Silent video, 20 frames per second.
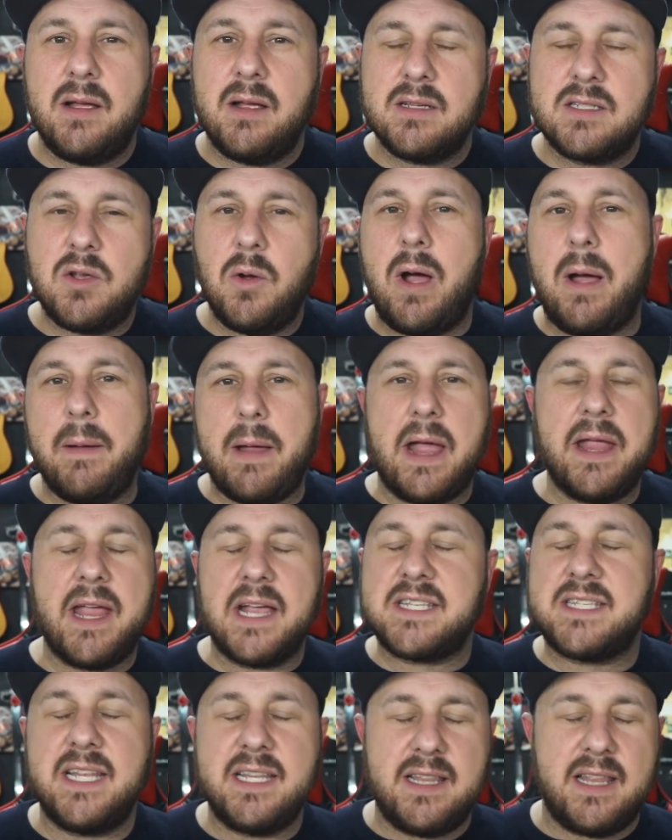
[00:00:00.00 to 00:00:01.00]
so I, I
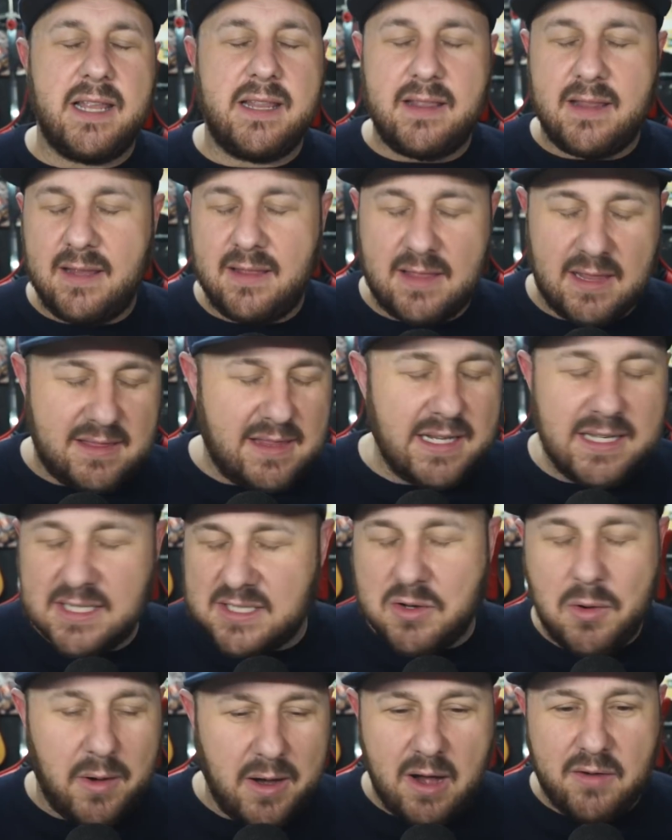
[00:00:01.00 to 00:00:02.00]
guess the, the, the thing
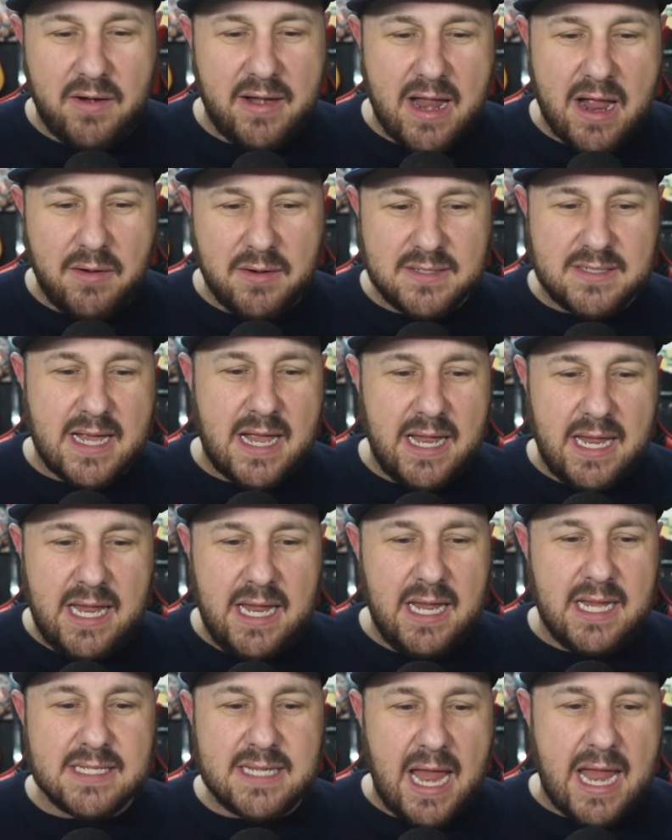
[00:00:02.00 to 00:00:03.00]
that's going on right now is that
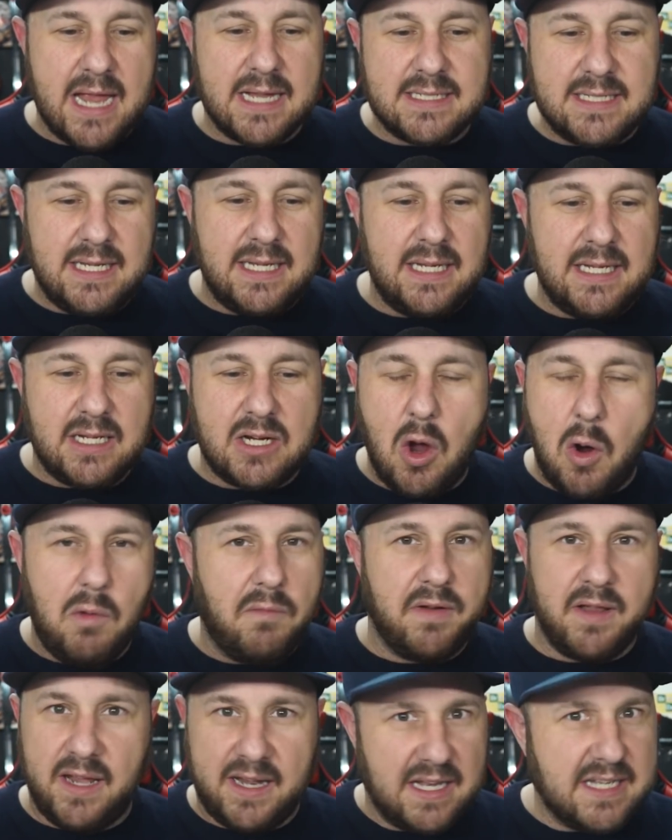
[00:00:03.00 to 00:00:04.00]
he is
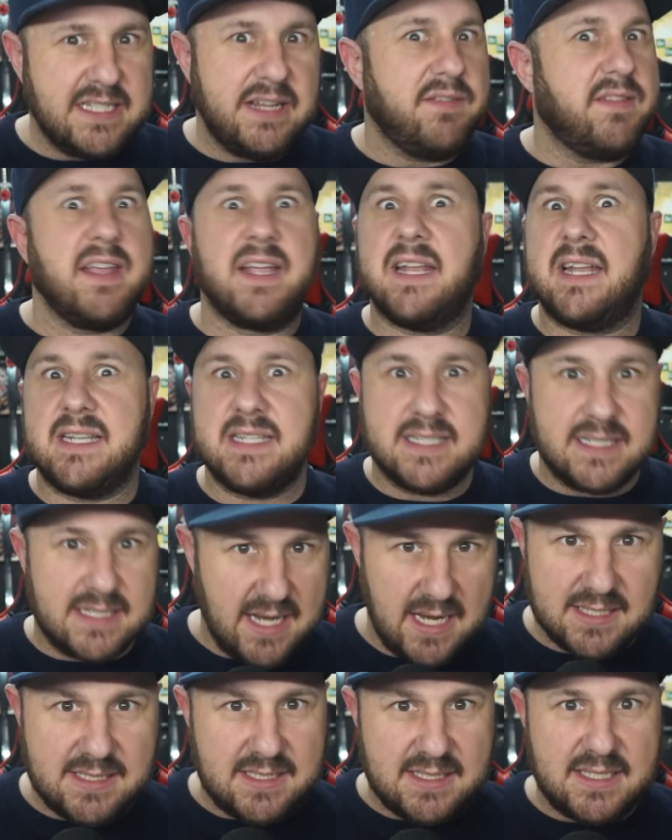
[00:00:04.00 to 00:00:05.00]
anti-COVID. Like he doesn't even think it
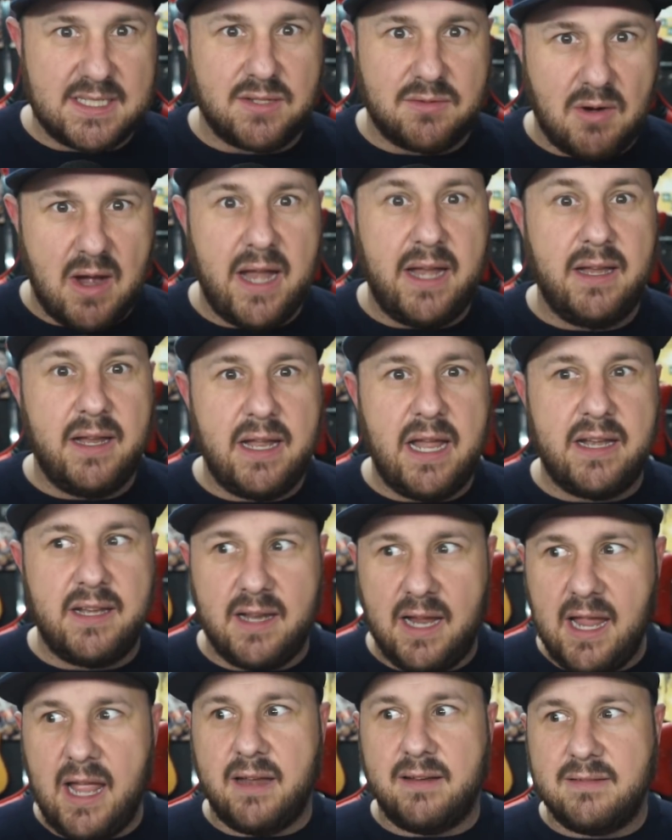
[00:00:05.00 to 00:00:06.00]
exists, right? And
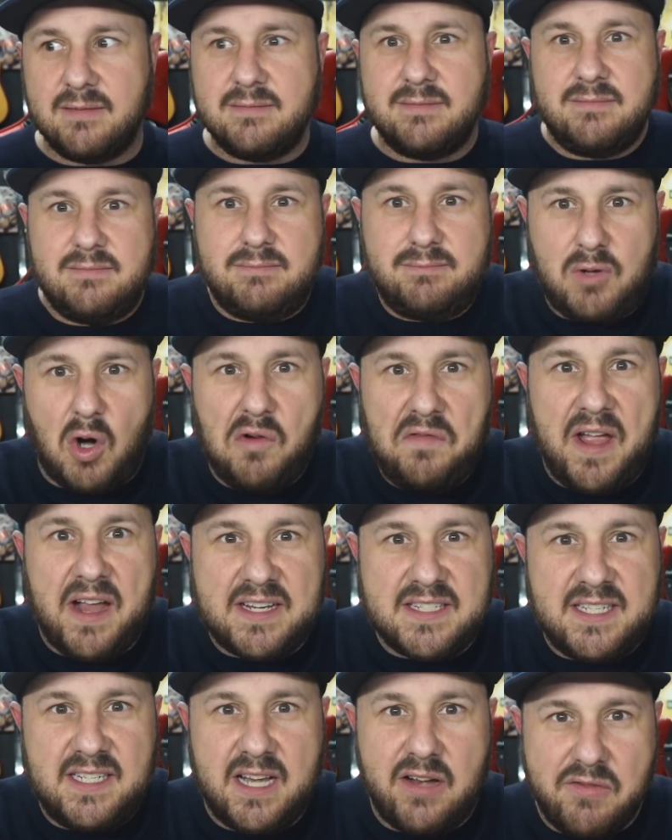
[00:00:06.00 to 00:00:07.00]
again,
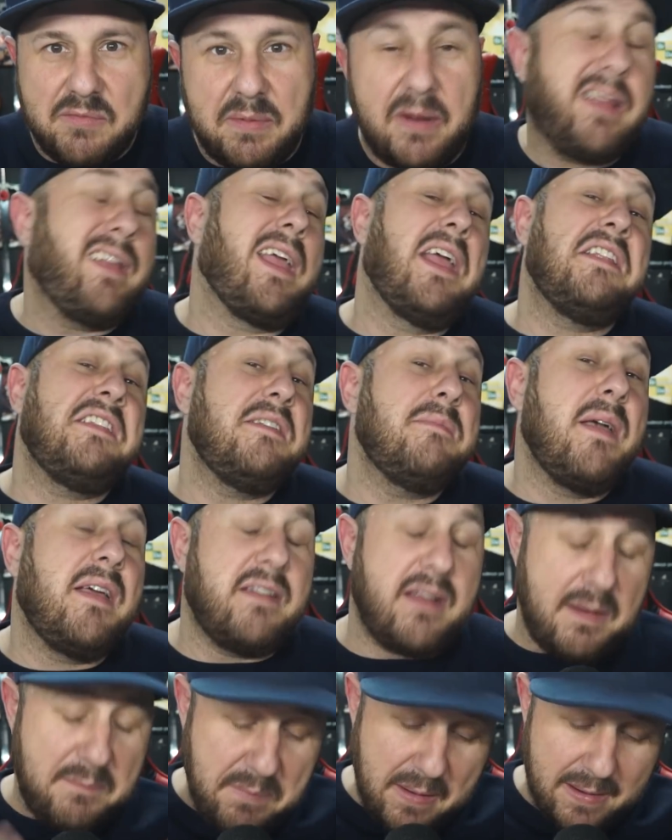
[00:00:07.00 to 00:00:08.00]
pro-vaccine, everybody,
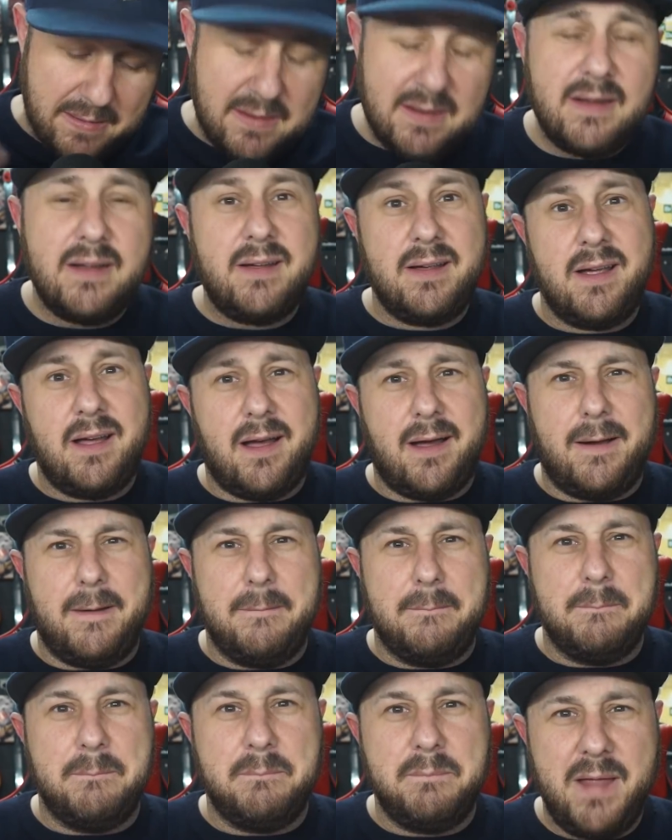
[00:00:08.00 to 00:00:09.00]
anti-mandate. But
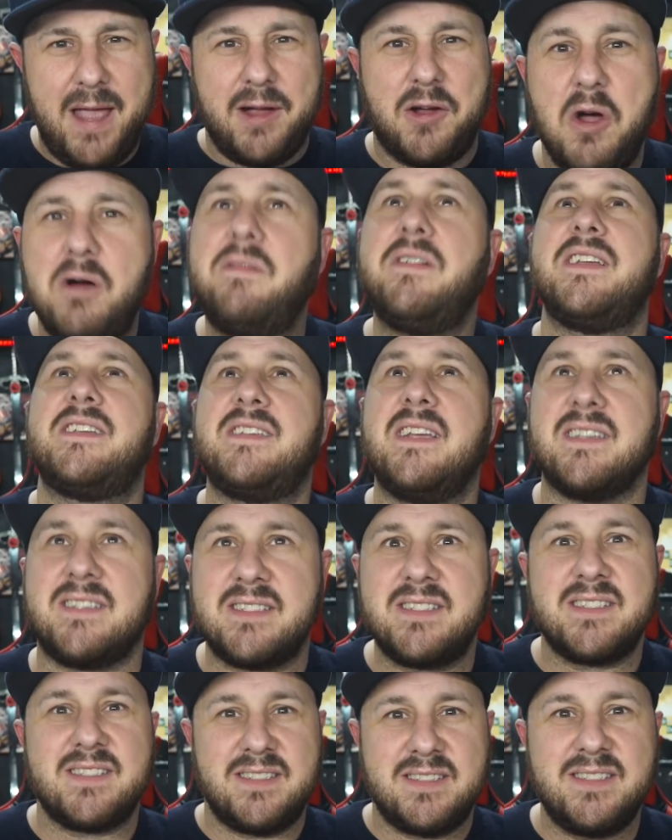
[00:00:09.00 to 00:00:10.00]
um, yeah, COVID
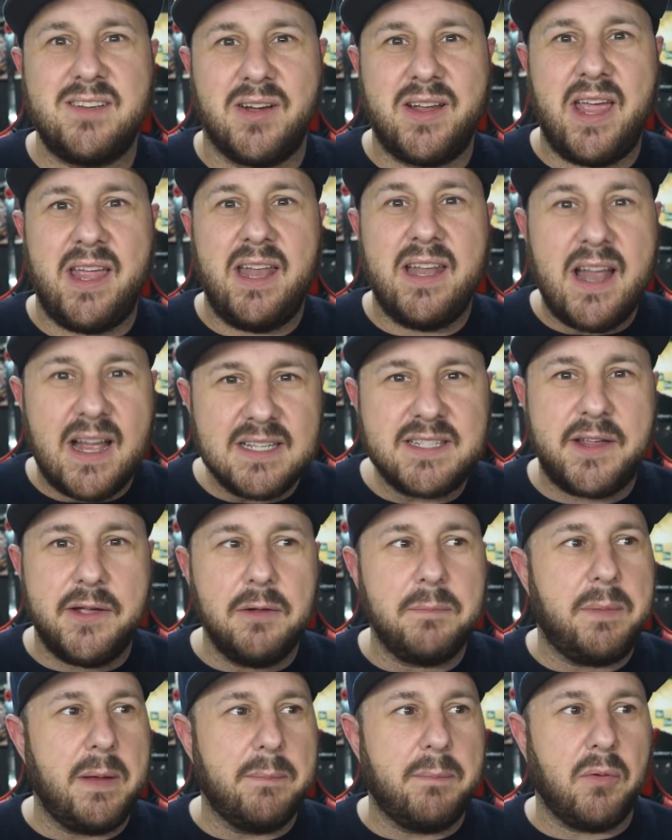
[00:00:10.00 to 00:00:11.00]
exists okay, and has
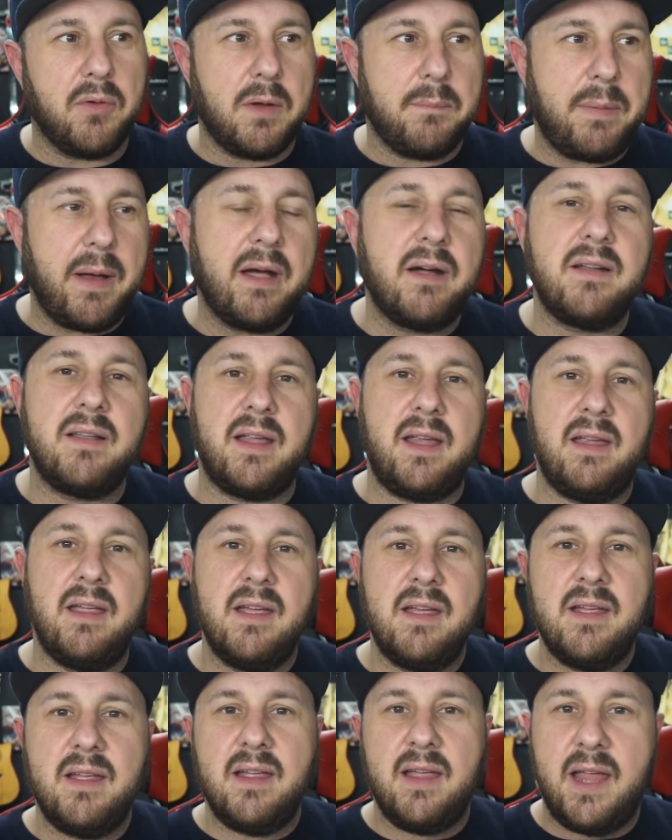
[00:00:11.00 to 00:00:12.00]
killed people. And apparently,
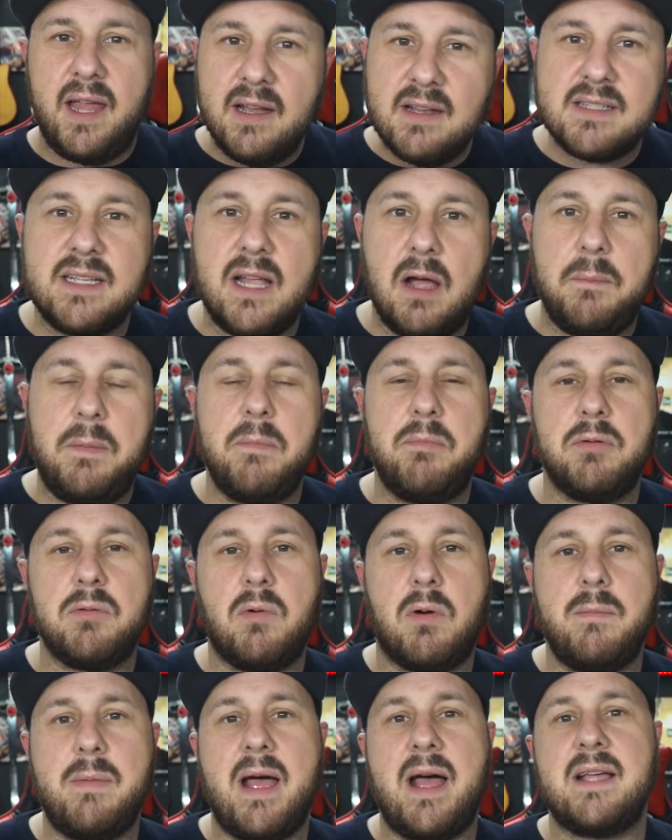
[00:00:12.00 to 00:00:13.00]
he allow people to
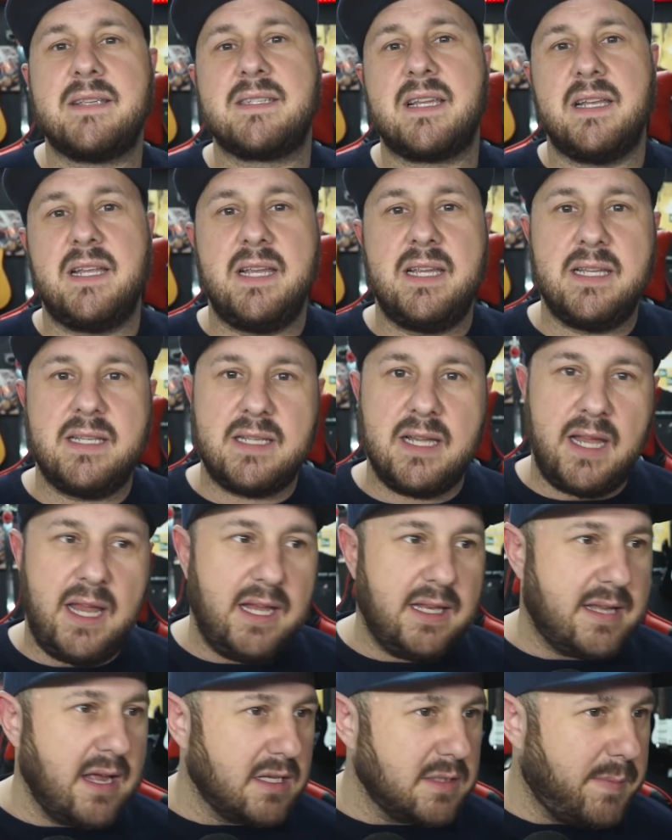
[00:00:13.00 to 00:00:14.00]
wear masks, and he
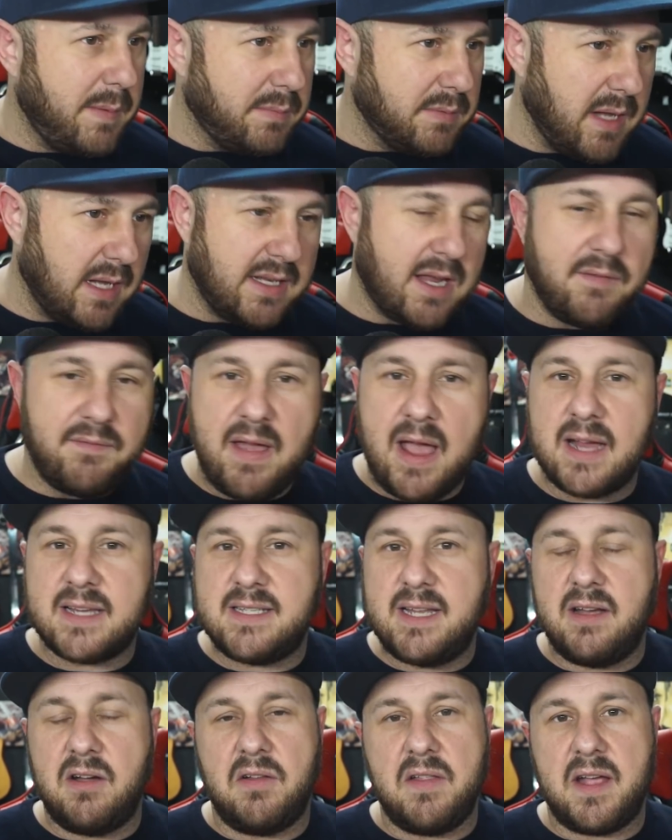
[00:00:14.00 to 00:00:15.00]
he tells people not to get
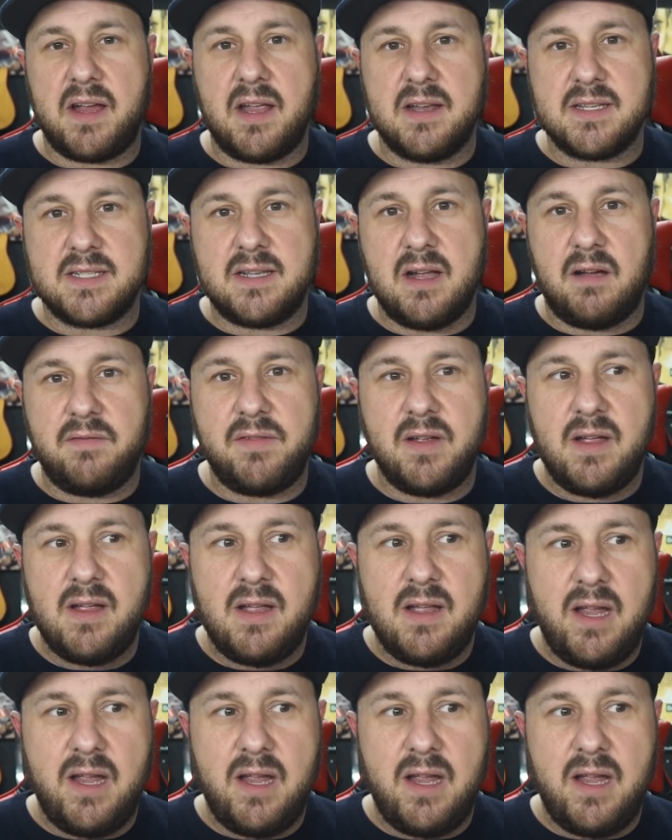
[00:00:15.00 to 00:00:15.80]
vaccinated, all that kind of stuff.